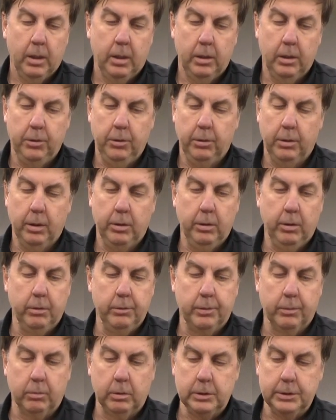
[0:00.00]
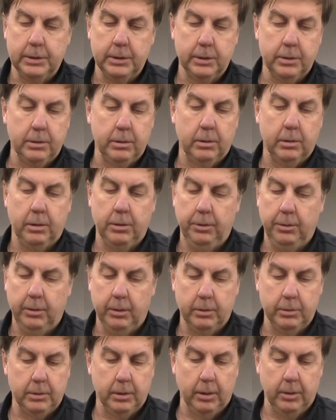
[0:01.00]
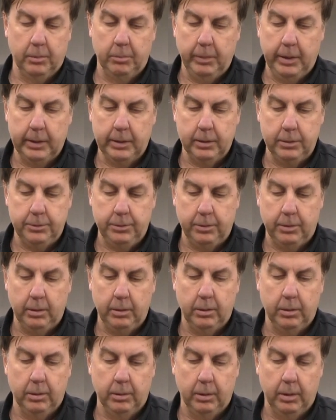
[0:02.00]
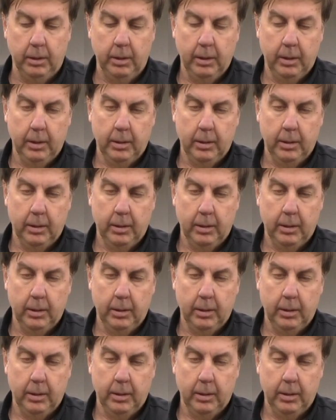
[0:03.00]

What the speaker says: And you can use a resistor, and there's other methods you can do it,